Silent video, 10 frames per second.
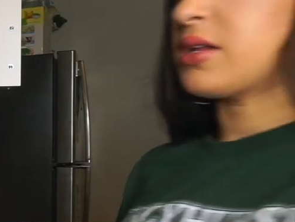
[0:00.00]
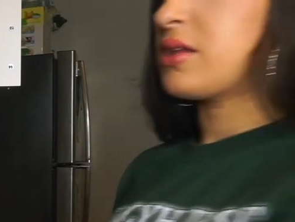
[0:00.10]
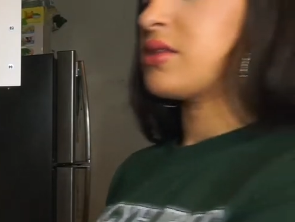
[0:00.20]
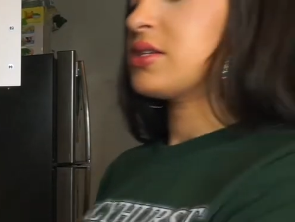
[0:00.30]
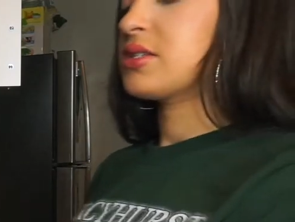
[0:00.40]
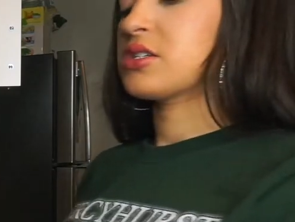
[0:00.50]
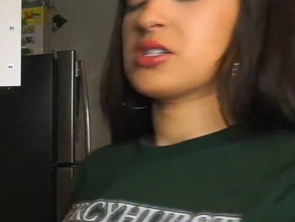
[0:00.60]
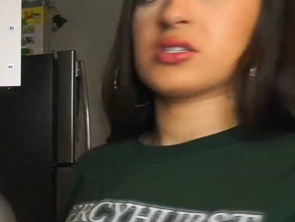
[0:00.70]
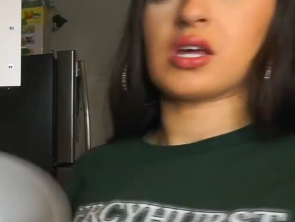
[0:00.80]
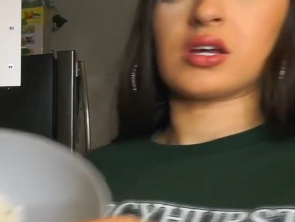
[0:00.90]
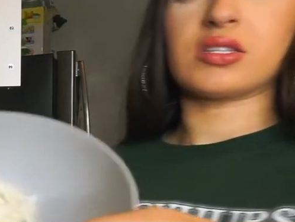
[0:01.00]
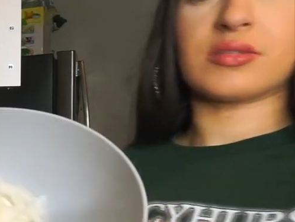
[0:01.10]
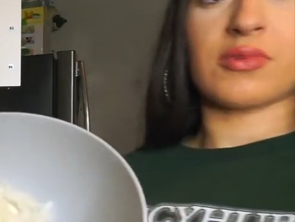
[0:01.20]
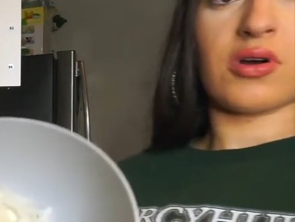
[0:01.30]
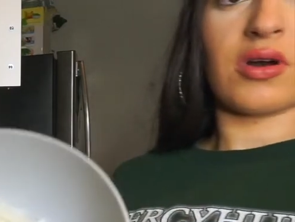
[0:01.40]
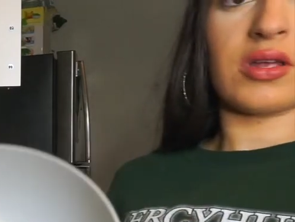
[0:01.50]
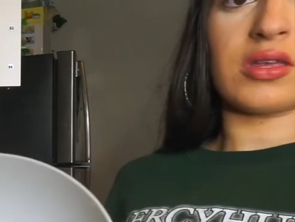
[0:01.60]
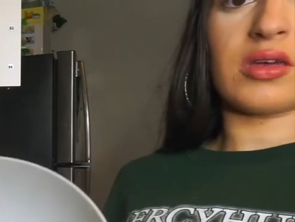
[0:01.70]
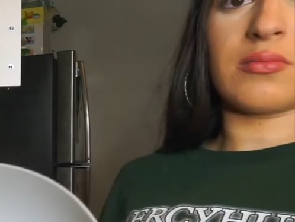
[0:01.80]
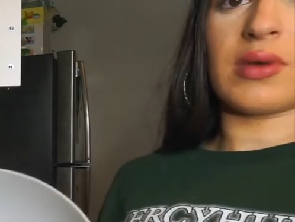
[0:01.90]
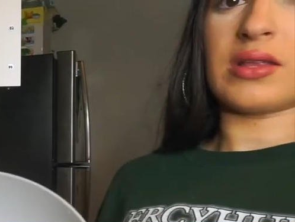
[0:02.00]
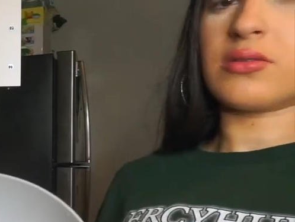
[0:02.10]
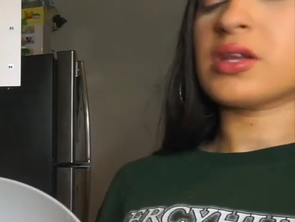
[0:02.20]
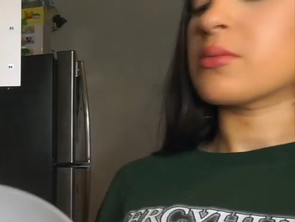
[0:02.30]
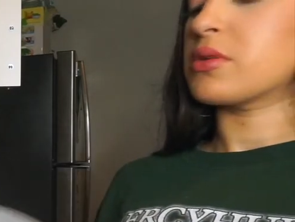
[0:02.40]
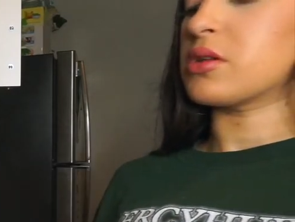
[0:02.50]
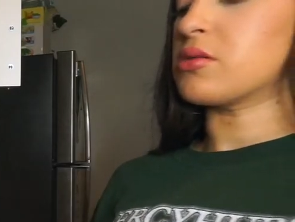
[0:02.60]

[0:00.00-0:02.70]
then this is just like a small onion, but I don't think I'm gonna